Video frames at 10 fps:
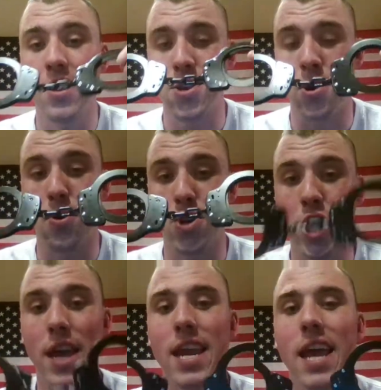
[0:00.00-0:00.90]
So
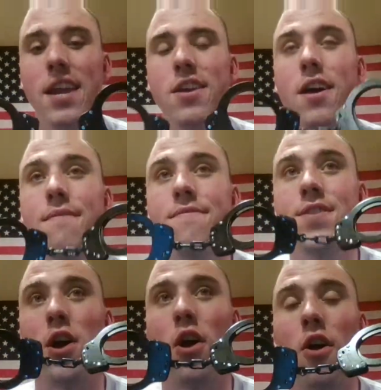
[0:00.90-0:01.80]
chained
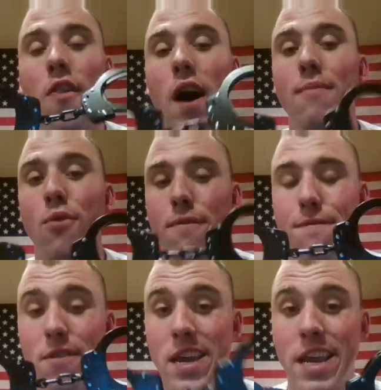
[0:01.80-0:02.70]
handcuffs are a lot more
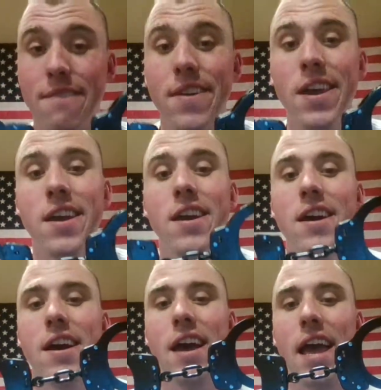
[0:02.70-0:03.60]
forgiving,
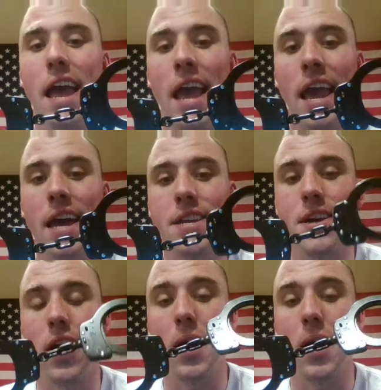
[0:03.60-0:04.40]
and